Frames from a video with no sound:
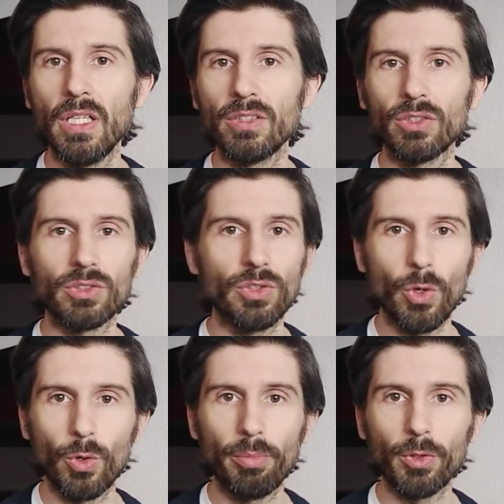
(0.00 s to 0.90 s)
don't know
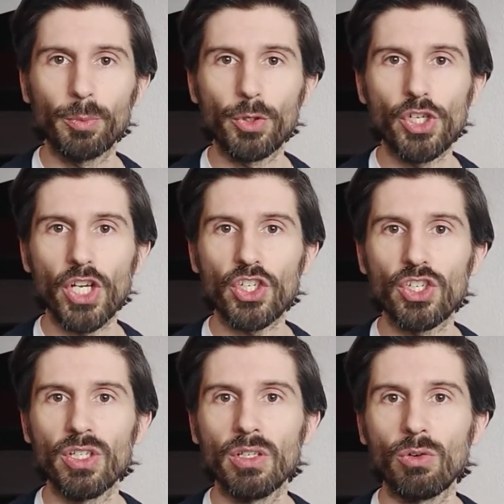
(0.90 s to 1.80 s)
about
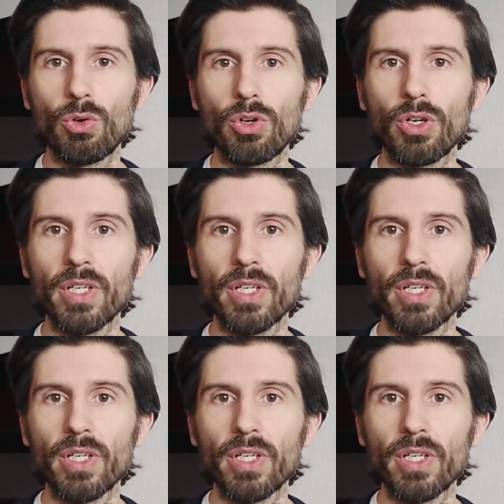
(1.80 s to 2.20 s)
projection or